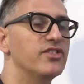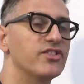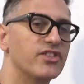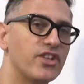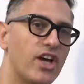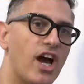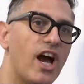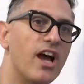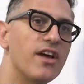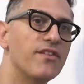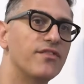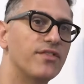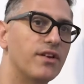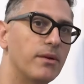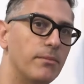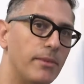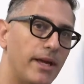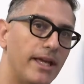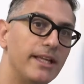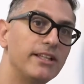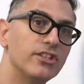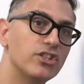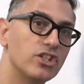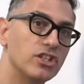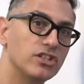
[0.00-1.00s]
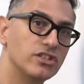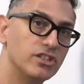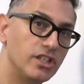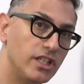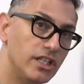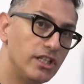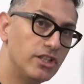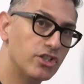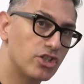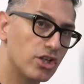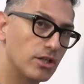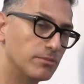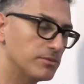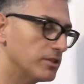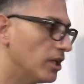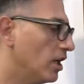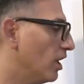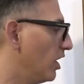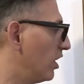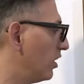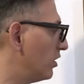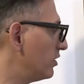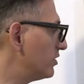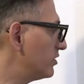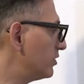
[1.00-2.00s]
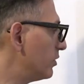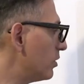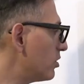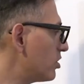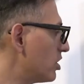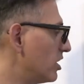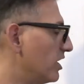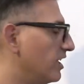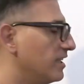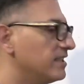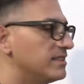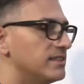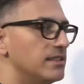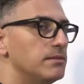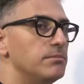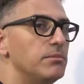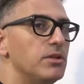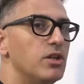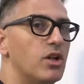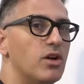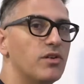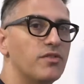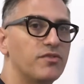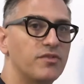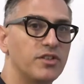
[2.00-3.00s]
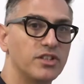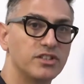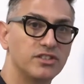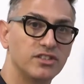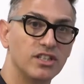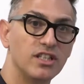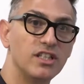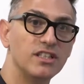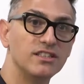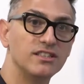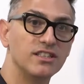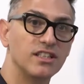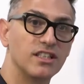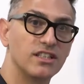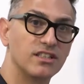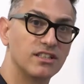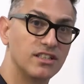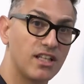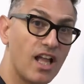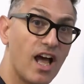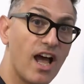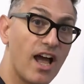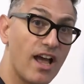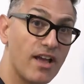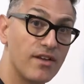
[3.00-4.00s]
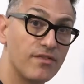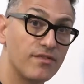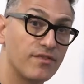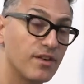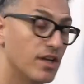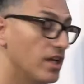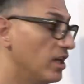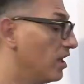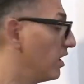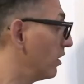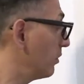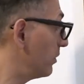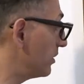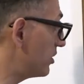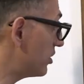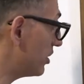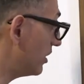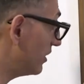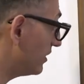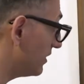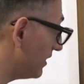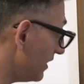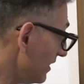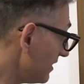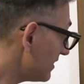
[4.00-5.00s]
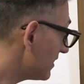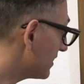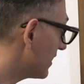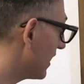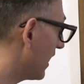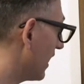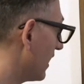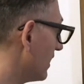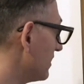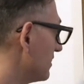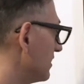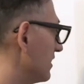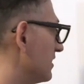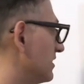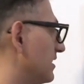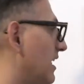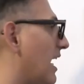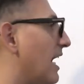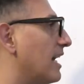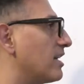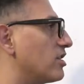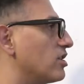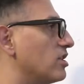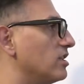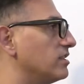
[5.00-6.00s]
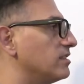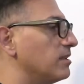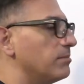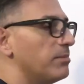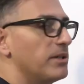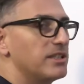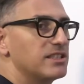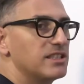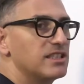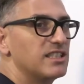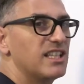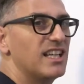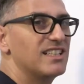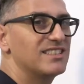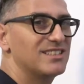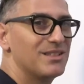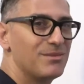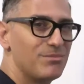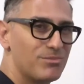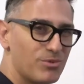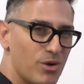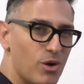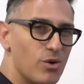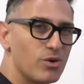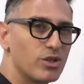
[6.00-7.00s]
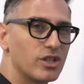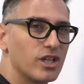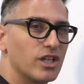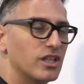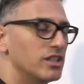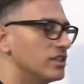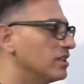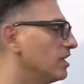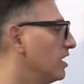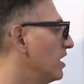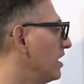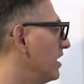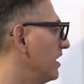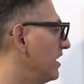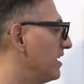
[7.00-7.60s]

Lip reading: the sky from ancient Egypt, who's usually a symbol of fertility and life, which in this case is actually depicted as a broken,